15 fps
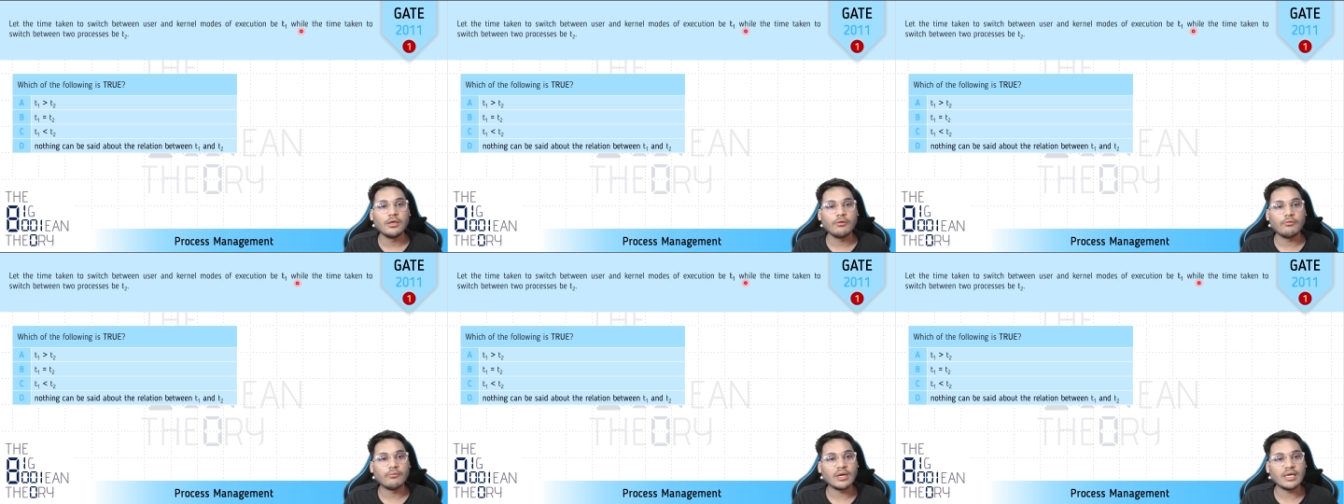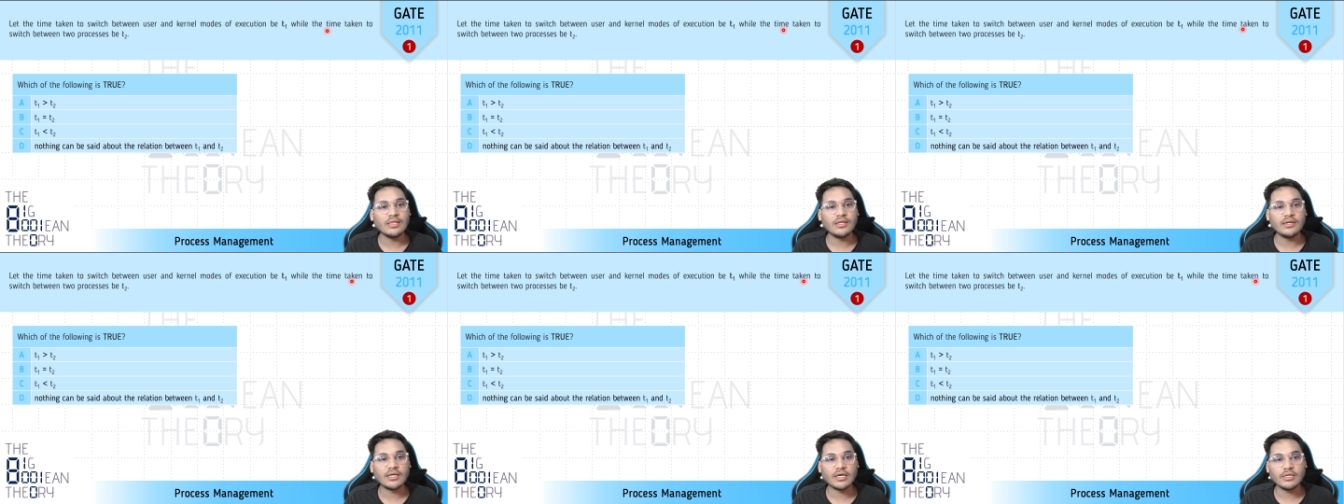While
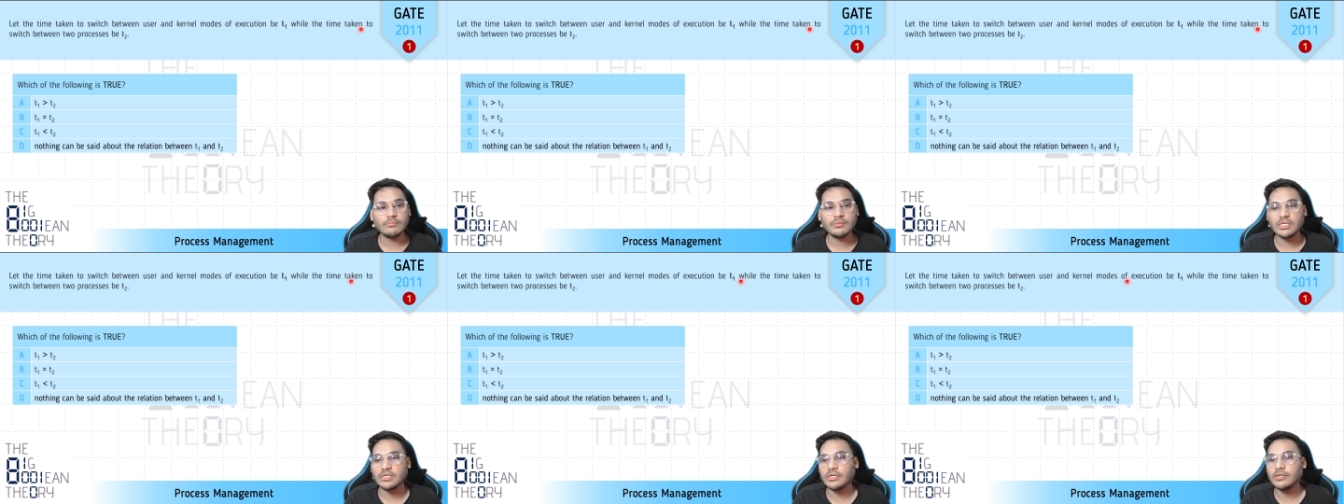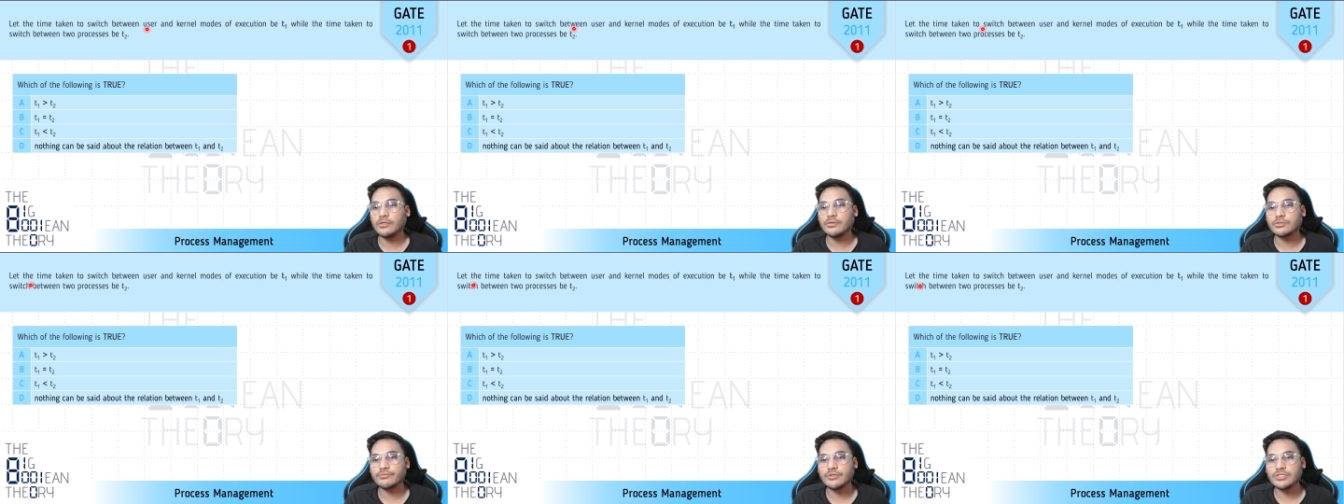the time taken to
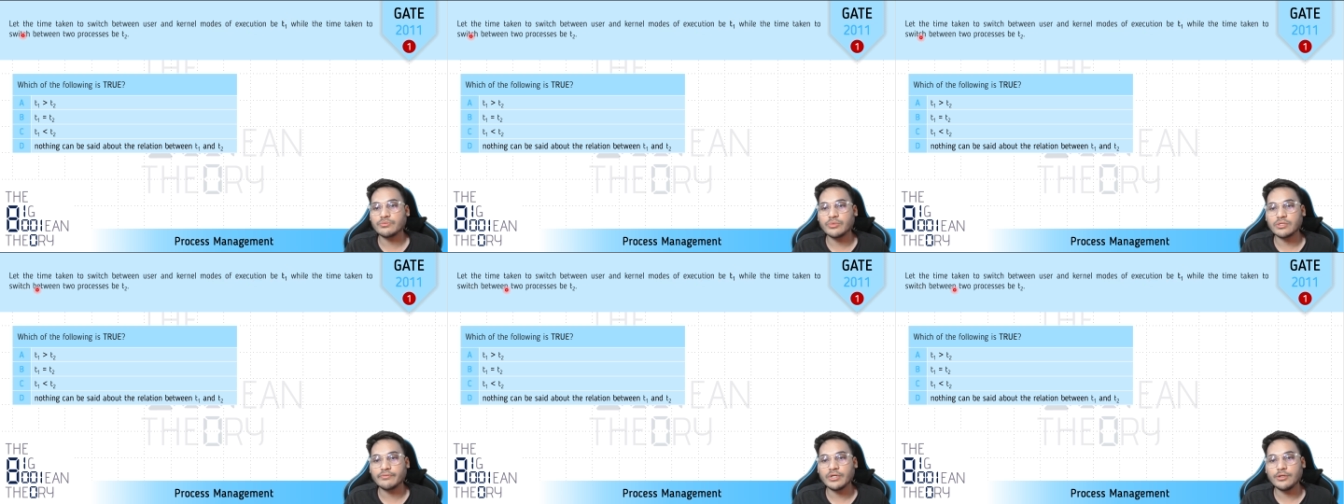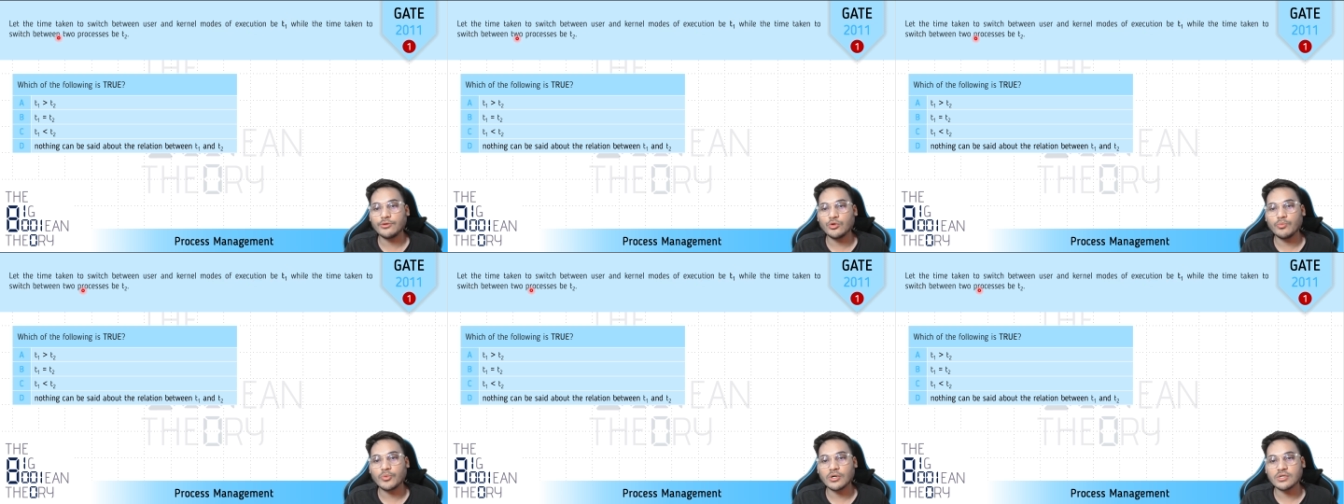switch between
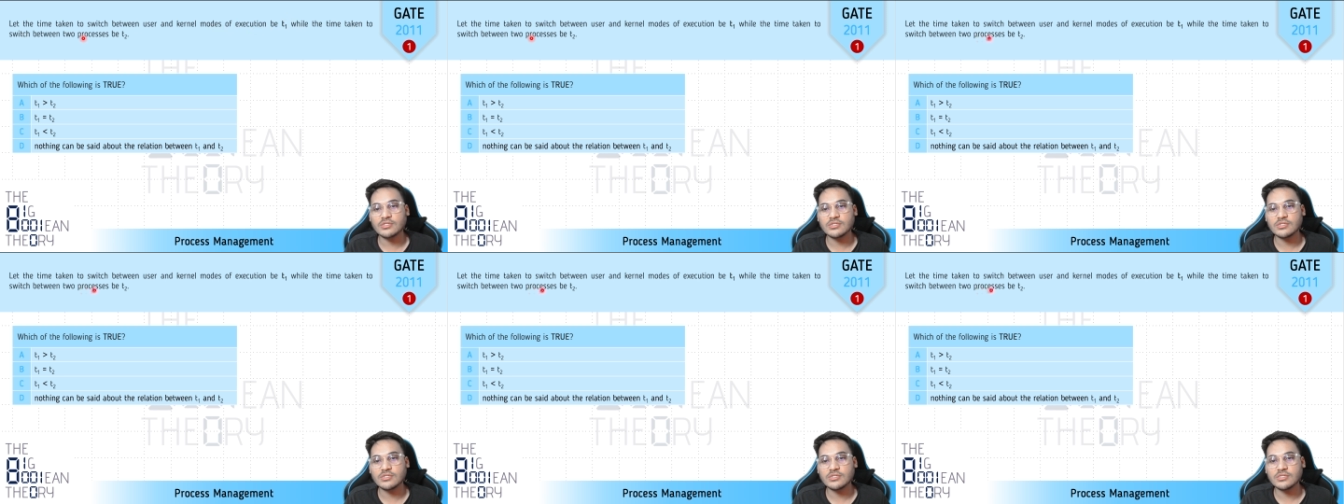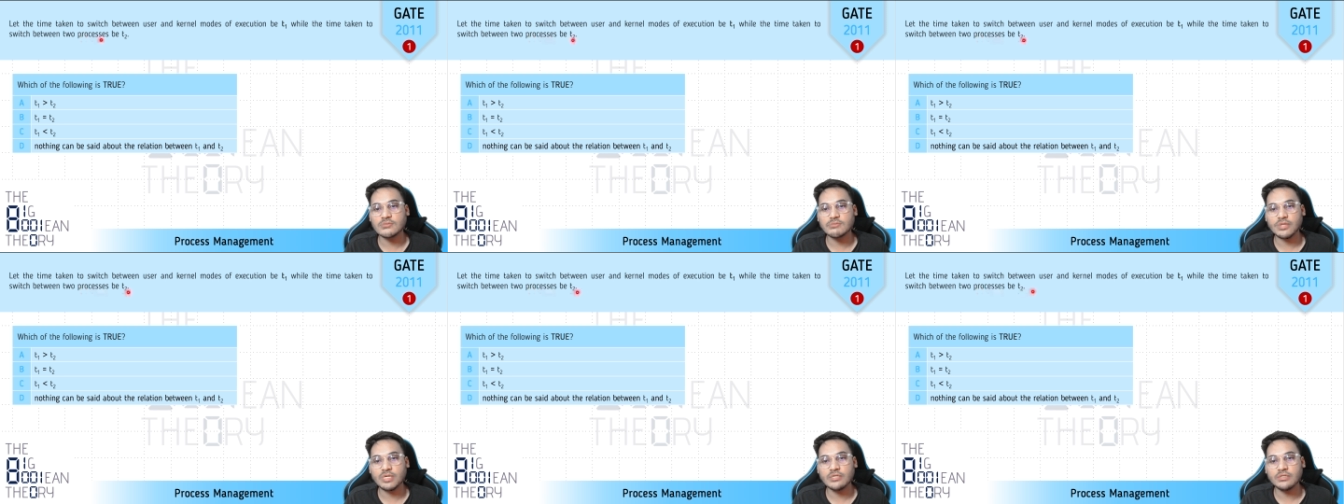two processes
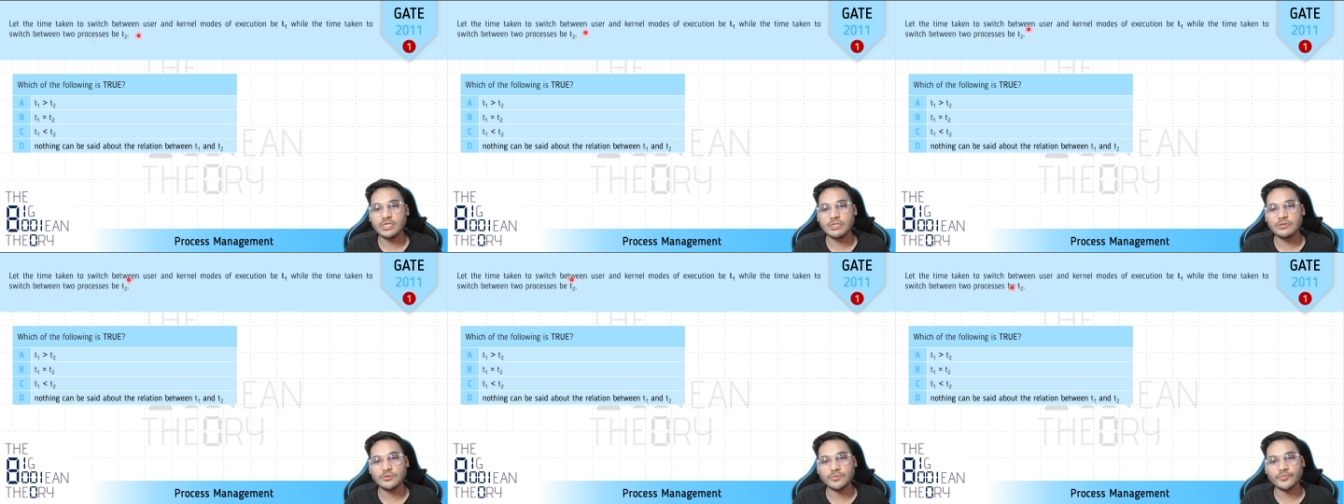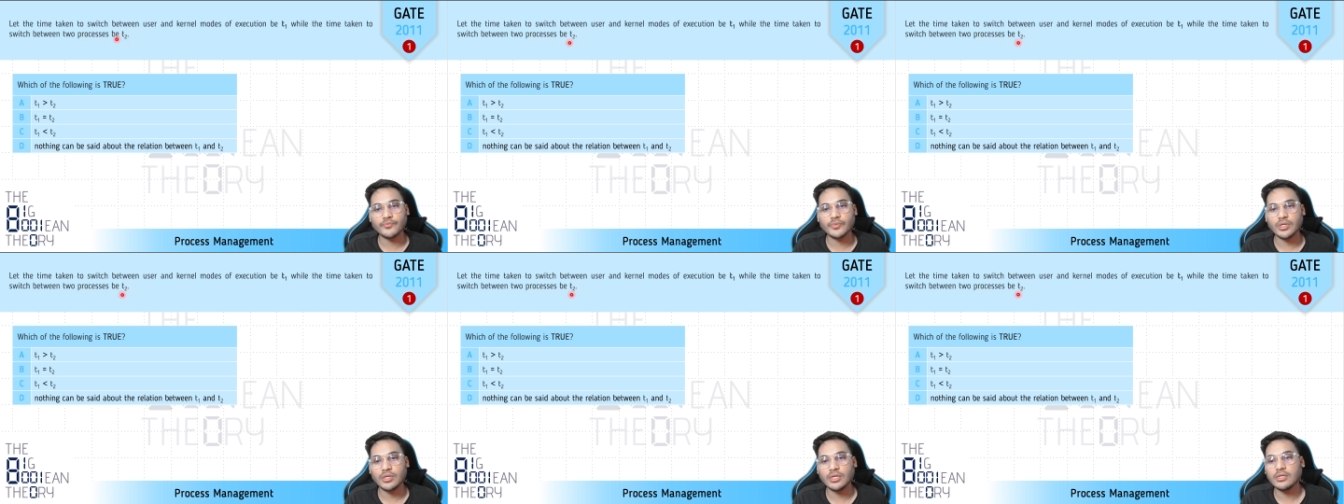be T2,
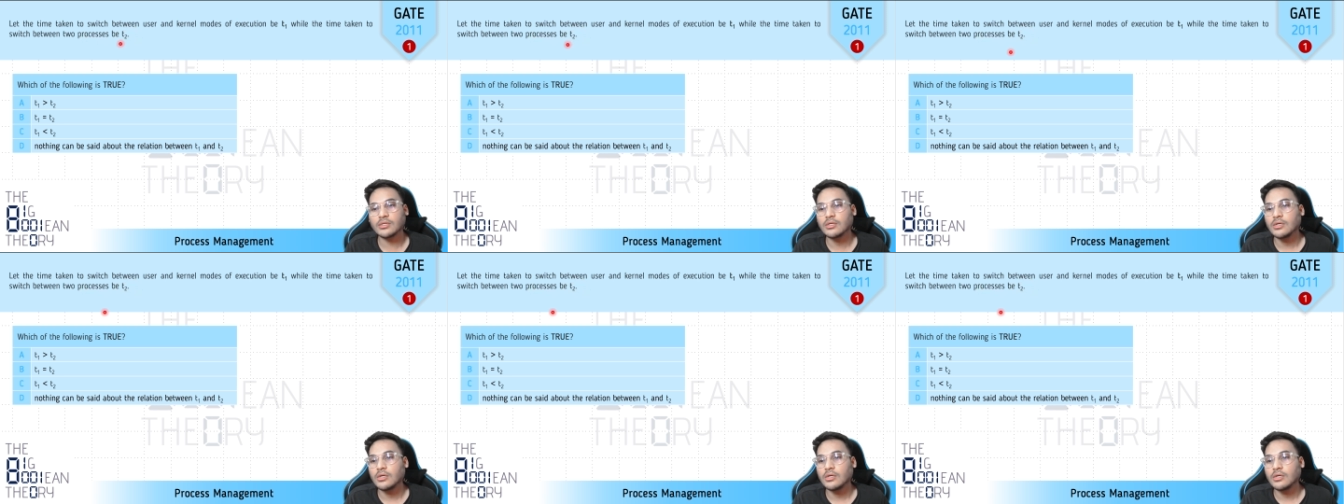right?